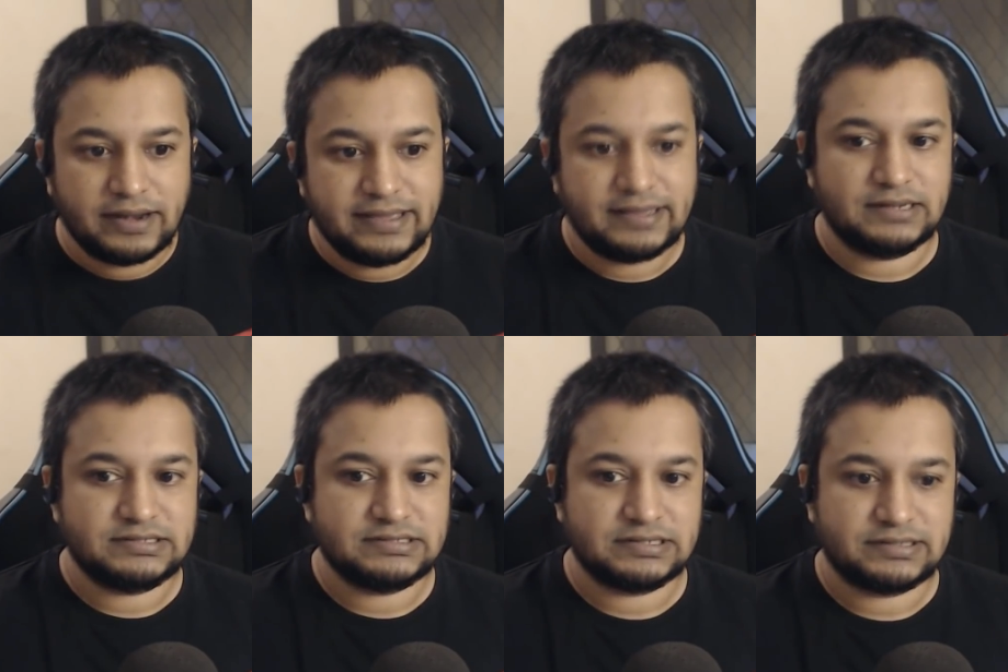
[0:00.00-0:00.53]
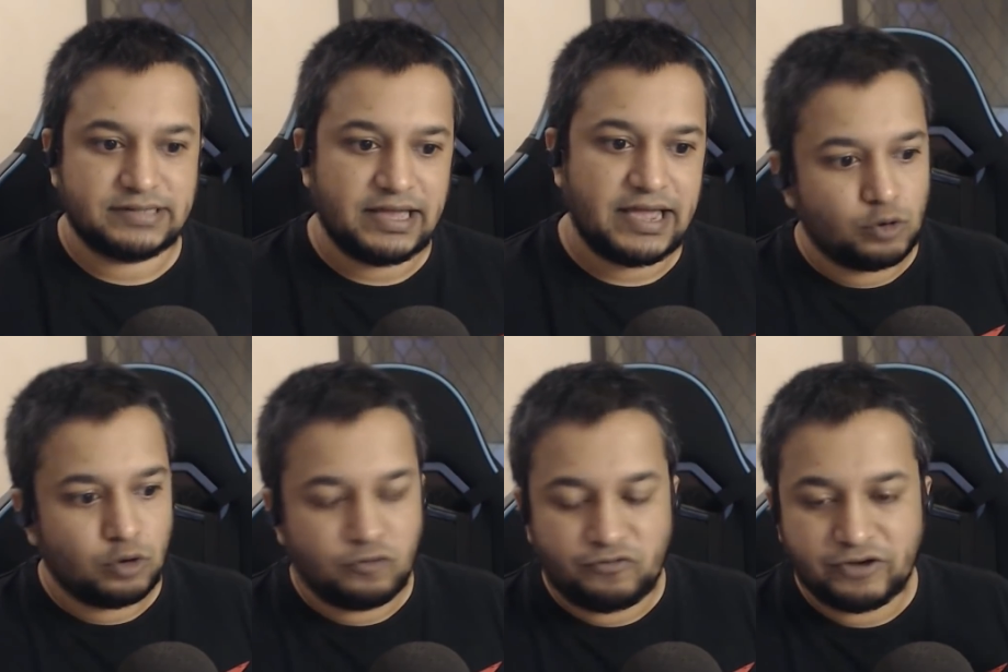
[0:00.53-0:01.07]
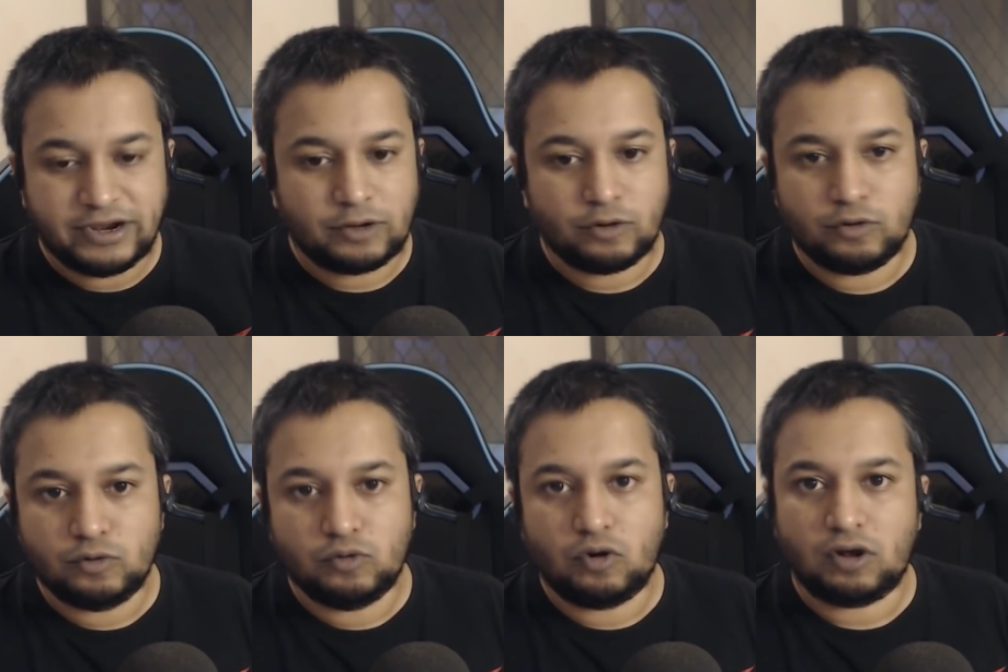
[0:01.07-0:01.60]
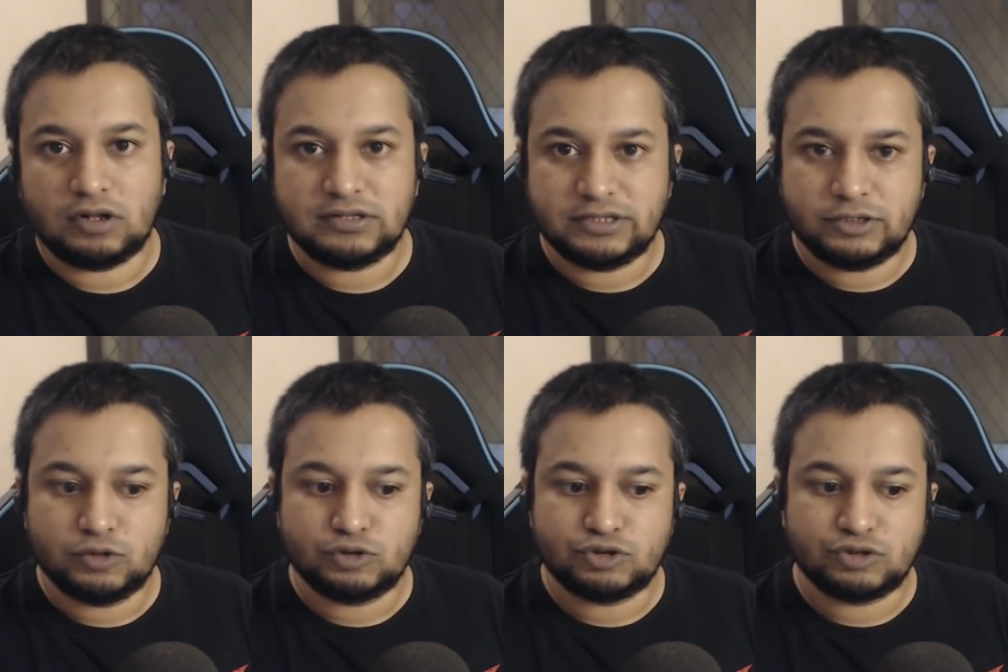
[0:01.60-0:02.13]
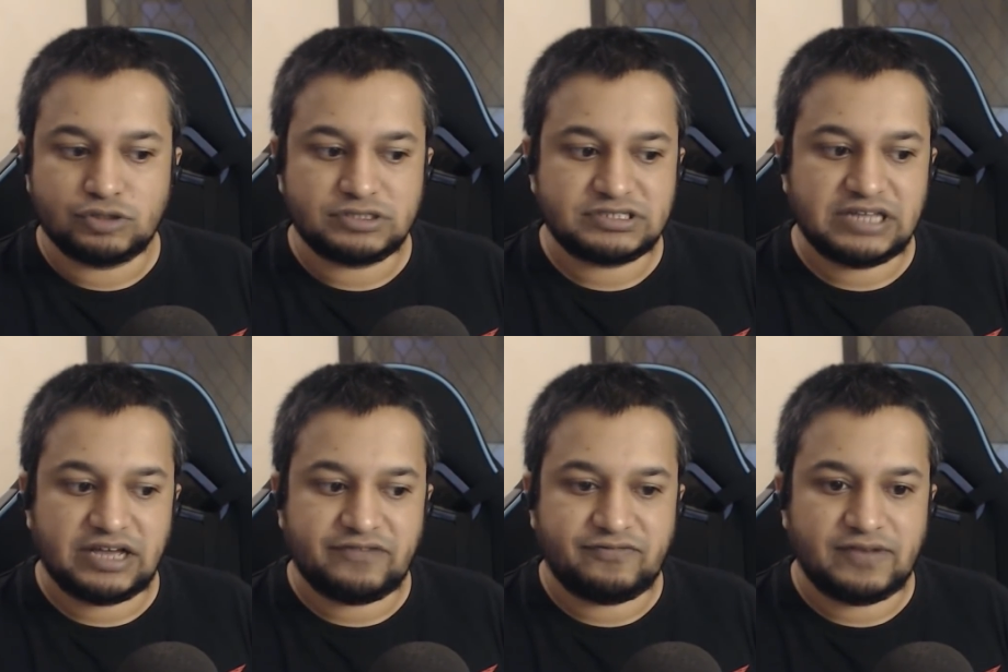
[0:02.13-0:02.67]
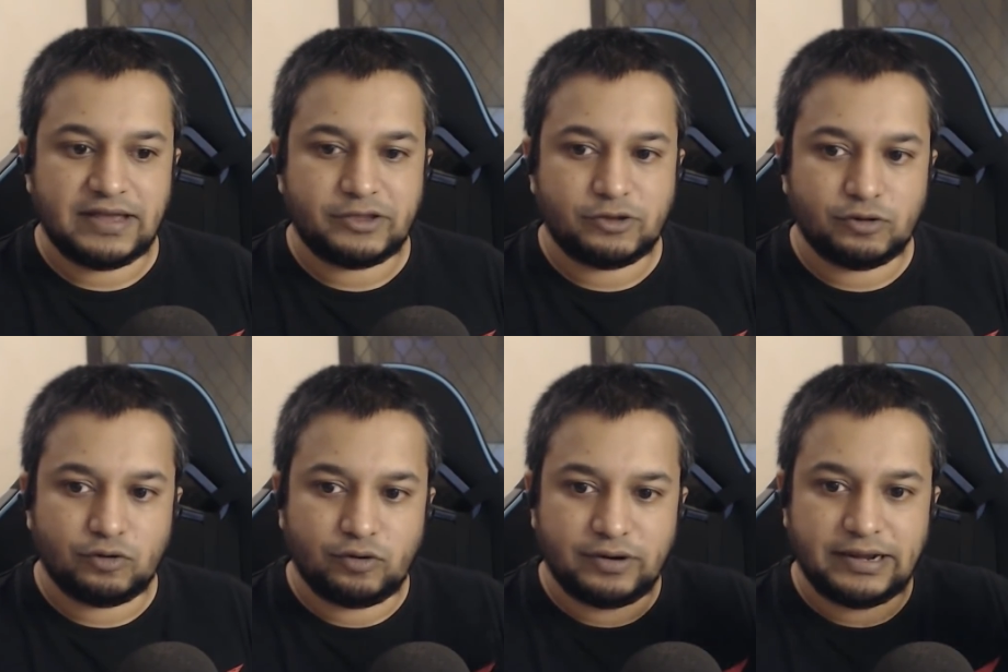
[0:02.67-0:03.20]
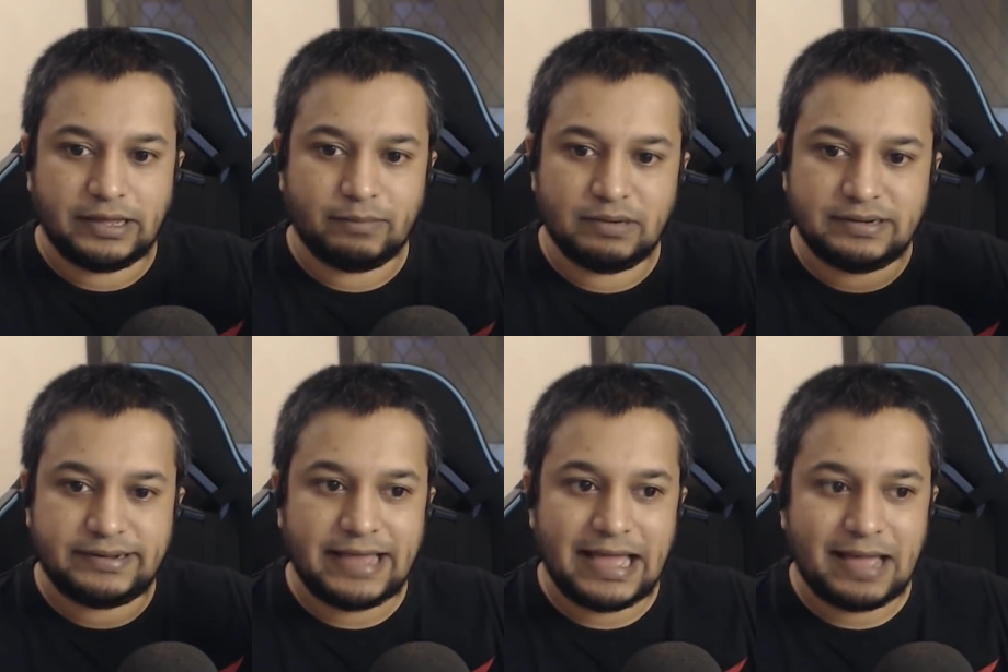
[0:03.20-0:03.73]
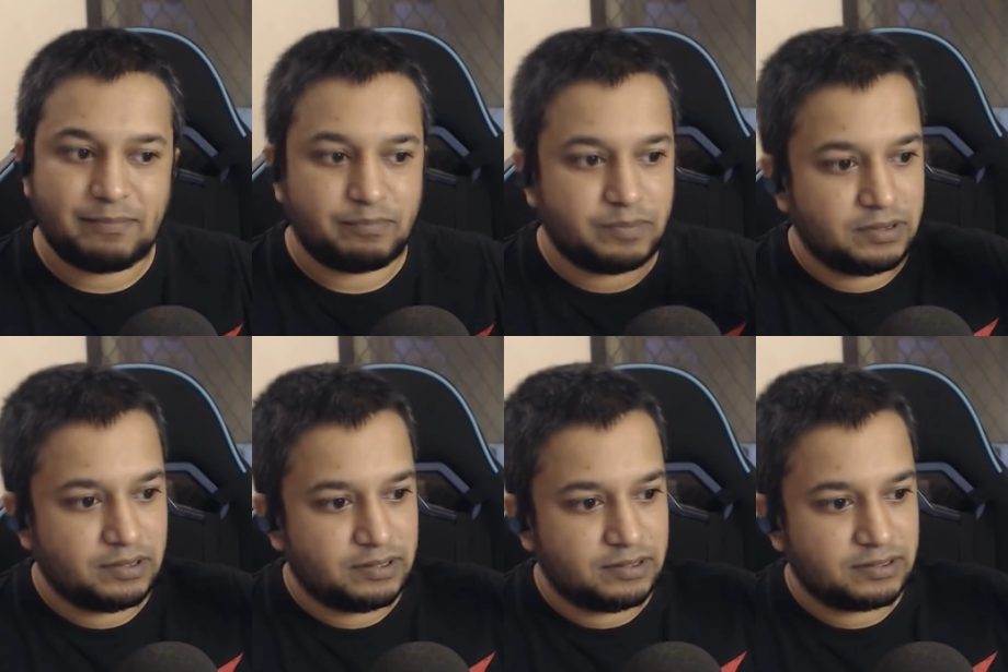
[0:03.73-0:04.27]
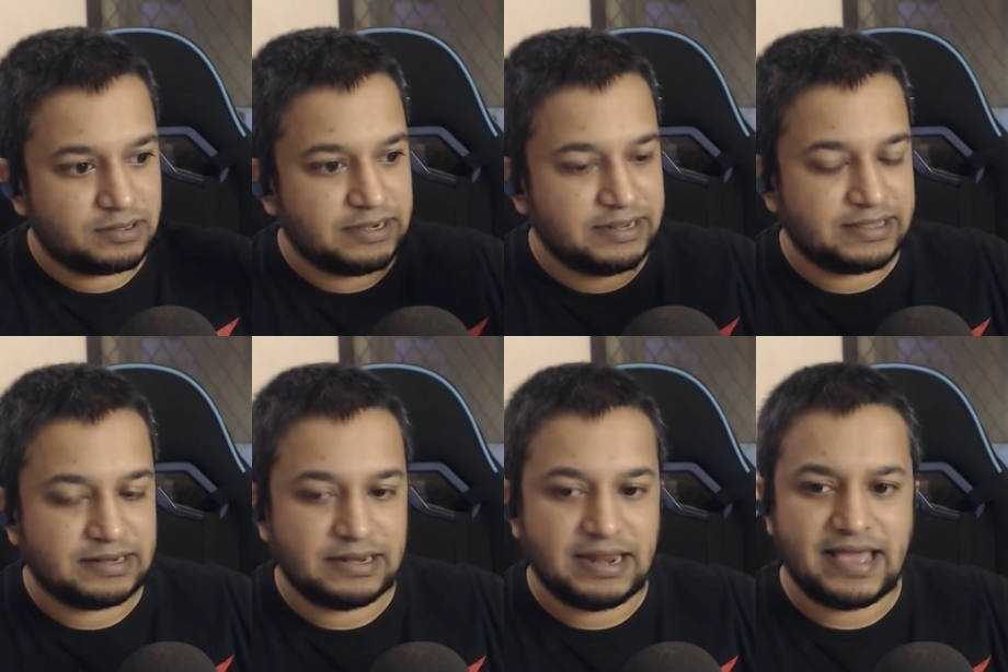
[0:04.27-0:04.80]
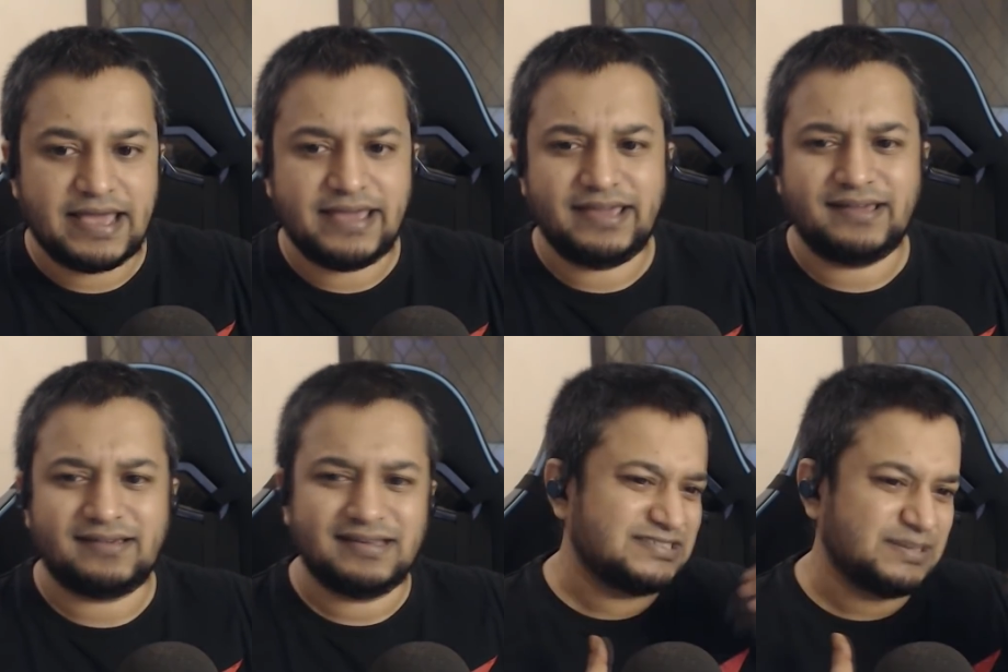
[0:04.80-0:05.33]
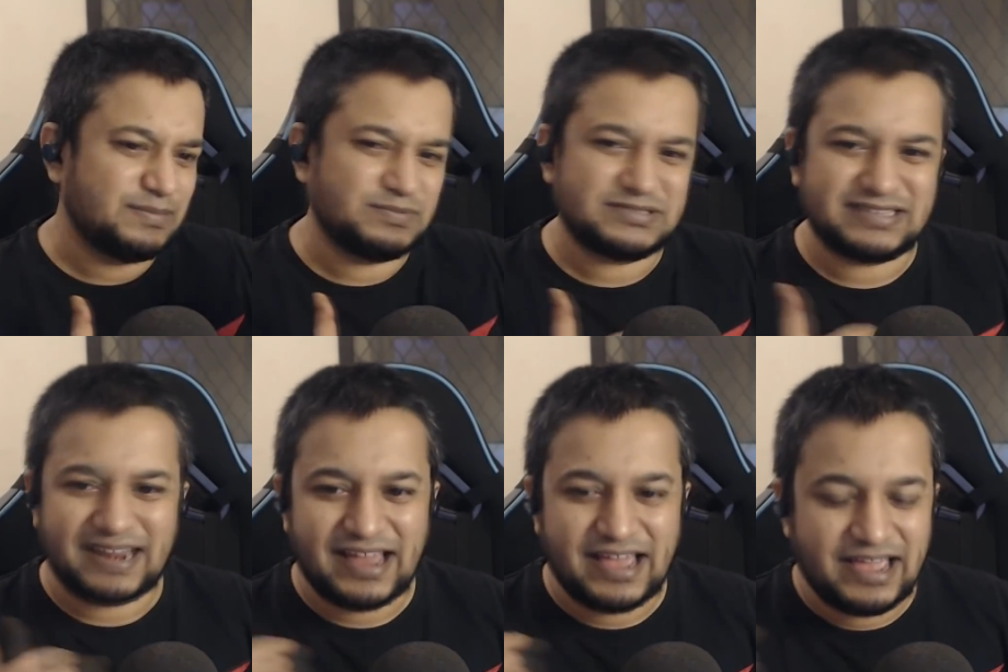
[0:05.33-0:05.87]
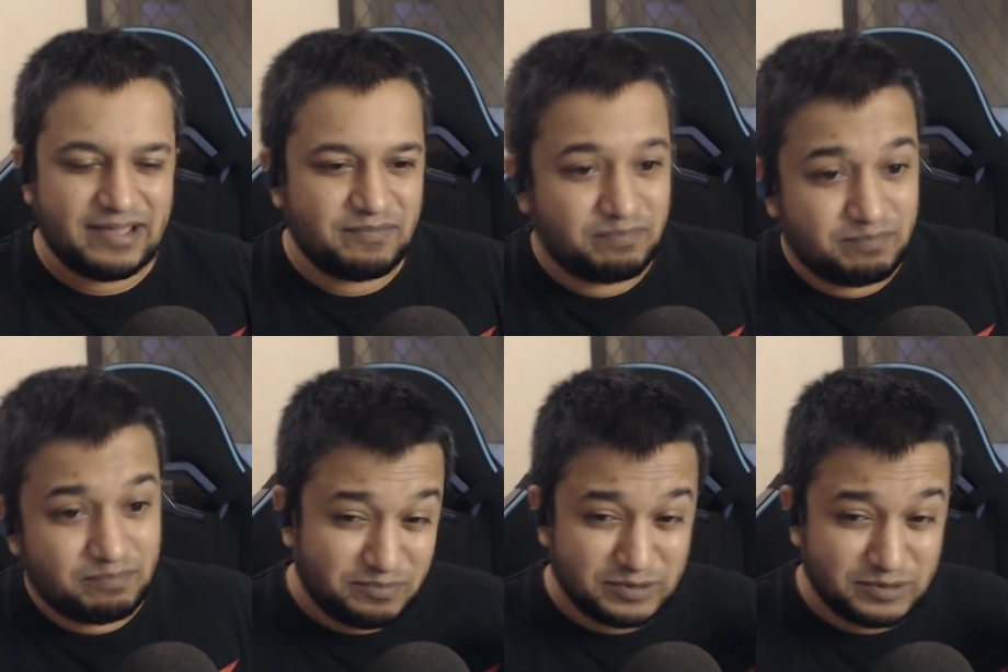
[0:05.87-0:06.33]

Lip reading: nahi kar sakta hai. Don't forget to do all the usual stuff like, you know, double tap, click like, subscribe,